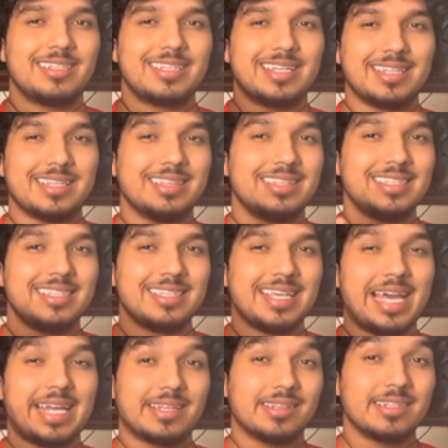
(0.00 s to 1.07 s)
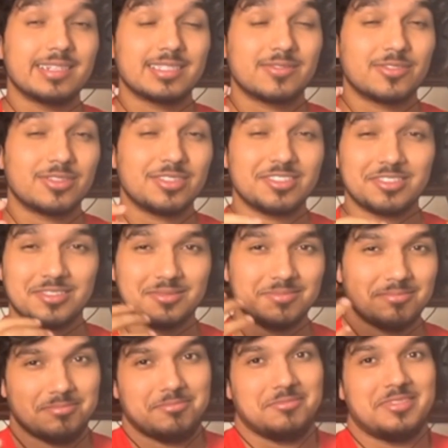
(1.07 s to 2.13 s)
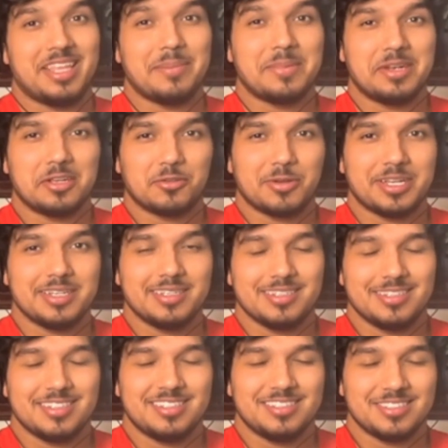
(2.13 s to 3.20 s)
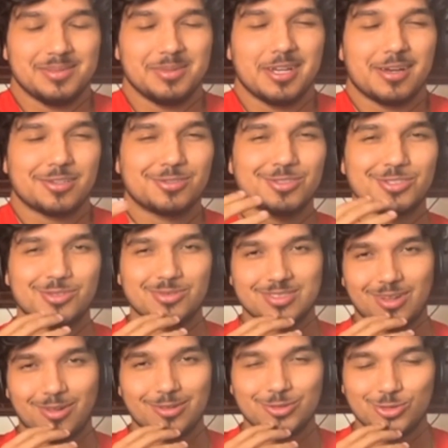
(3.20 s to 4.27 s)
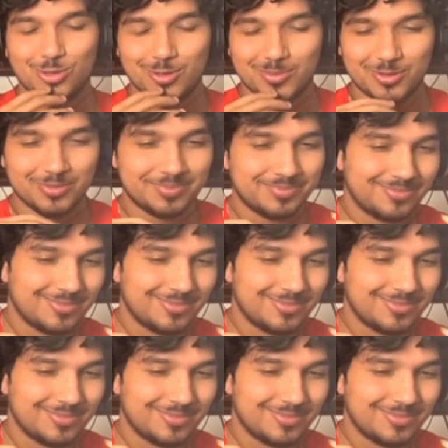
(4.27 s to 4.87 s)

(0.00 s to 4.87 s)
getting the analytics for this. They made it great. To be honest with you, it was all enjoyable.